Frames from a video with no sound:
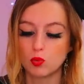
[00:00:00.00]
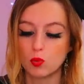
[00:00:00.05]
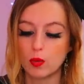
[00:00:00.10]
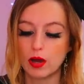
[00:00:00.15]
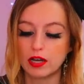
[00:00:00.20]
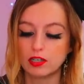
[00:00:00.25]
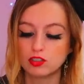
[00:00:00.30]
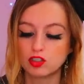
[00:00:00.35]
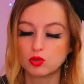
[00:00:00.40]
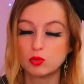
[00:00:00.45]

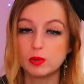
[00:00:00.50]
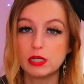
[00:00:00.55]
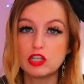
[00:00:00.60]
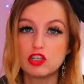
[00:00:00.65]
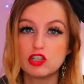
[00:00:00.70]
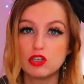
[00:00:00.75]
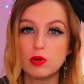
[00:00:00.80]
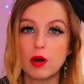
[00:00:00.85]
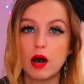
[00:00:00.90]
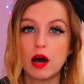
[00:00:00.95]
Whilst we
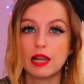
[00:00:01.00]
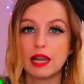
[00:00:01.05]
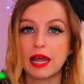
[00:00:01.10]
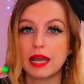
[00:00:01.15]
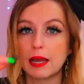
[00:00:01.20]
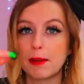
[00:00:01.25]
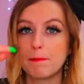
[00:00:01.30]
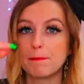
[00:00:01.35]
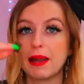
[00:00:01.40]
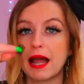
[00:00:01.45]
do our
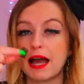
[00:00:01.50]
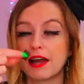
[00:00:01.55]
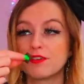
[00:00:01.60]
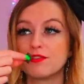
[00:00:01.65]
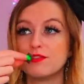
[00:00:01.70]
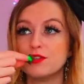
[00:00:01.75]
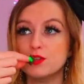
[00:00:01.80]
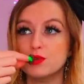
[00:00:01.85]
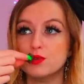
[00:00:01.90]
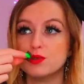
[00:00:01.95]
like black
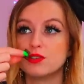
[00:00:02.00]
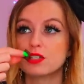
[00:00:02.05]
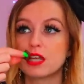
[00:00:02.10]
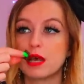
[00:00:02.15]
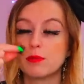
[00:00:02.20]
foods,